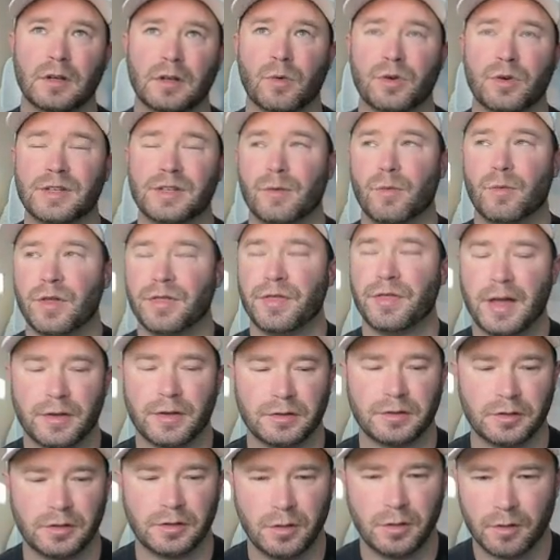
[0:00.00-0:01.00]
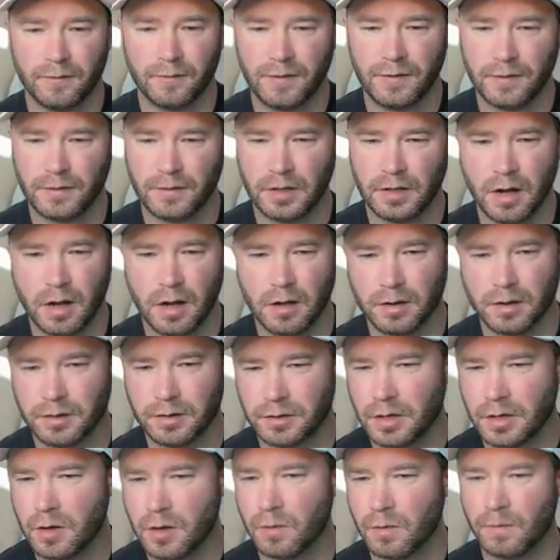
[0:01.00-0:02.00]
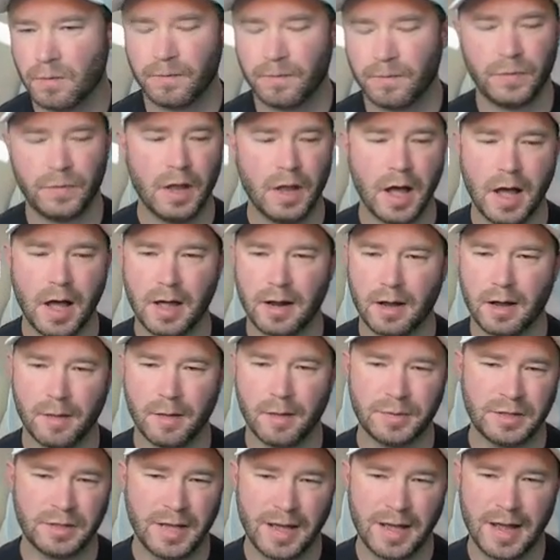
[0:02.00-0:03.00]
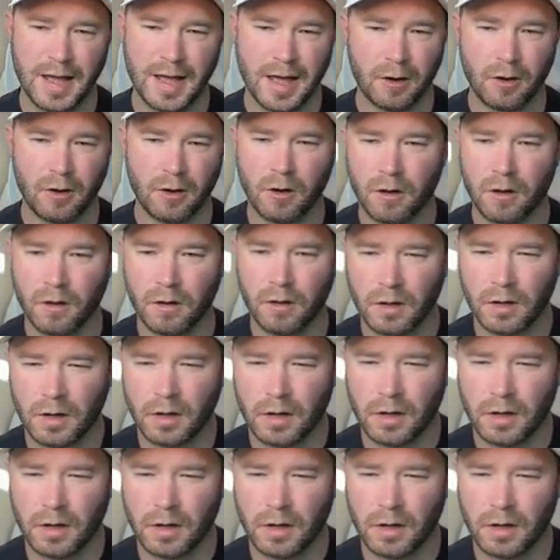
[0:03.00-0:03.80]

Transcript: What is that? $1,250. So not upset at all.